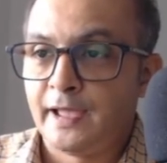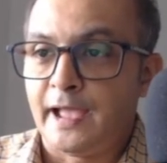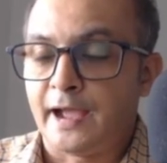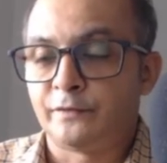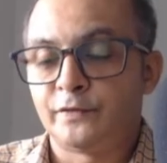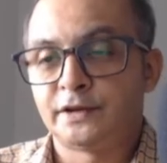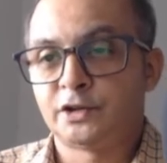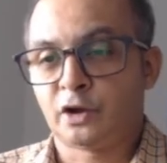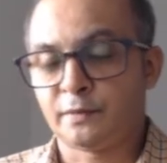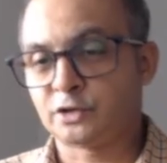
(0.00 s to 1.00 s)
And when
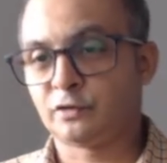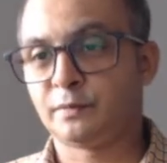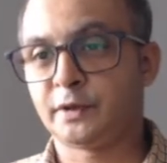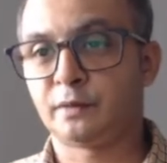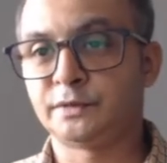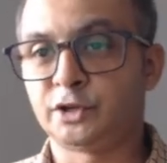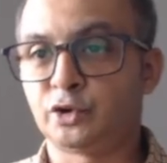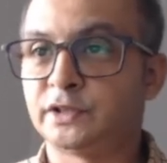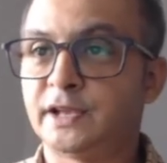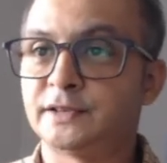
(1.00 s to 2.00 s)
denominator will become
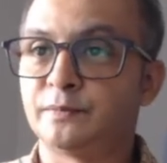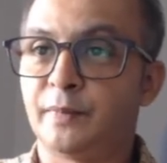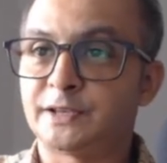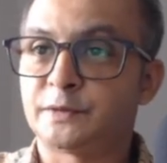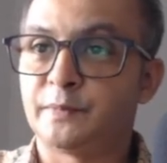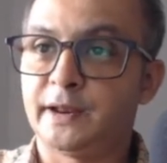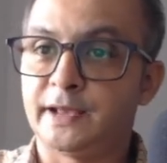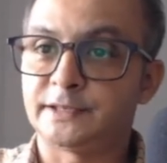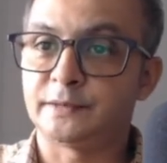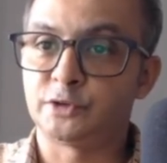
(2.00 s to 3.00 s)
0, there must be an
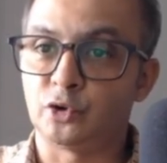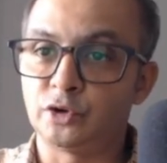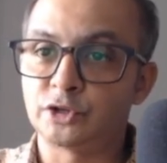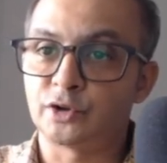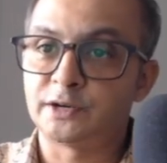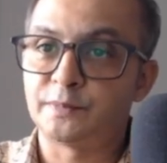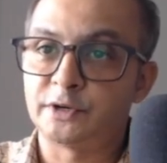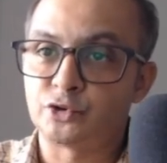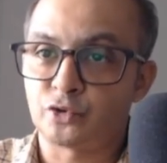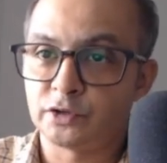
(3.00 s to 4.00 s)
asymptote. So let me
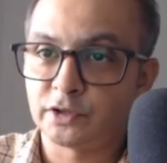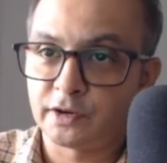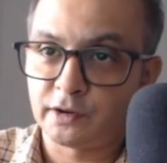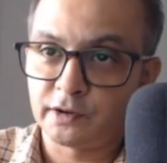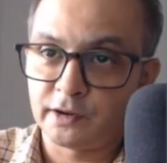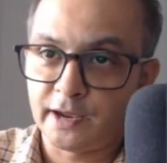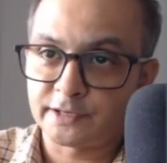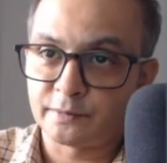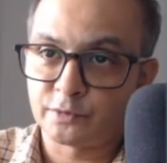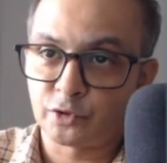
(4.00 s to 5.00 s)
draw the
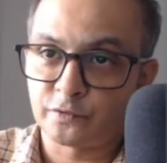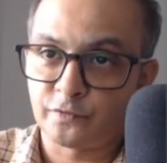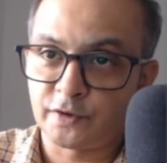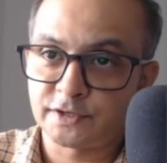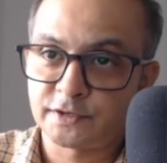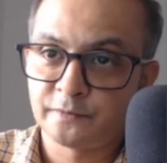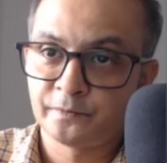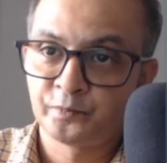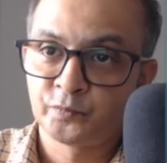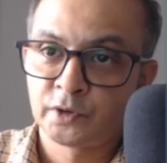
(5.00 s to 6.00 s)
asymptote first.
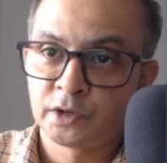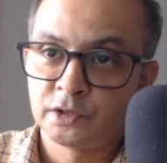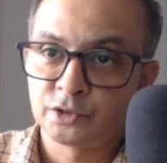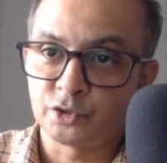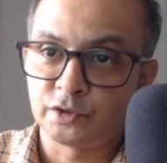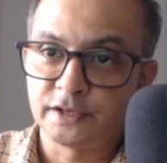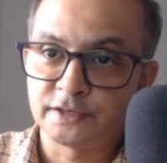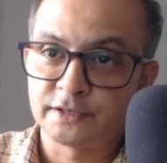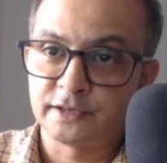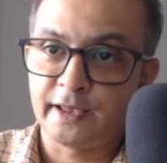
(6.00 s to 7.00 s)
So
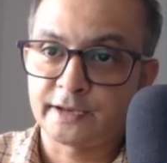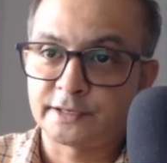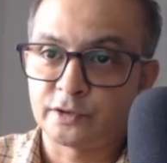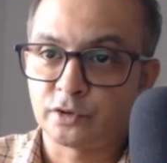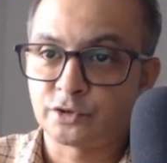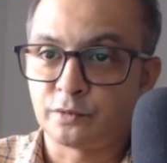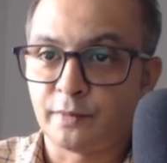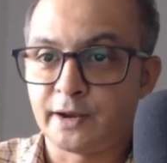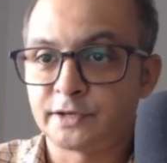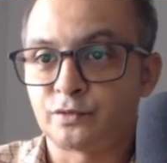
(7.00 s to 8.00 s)
this x equals to
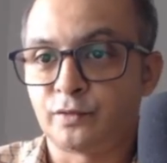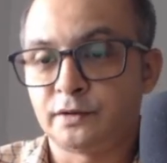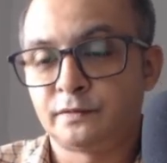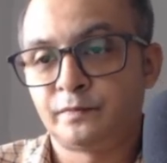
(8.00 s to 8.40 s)
-1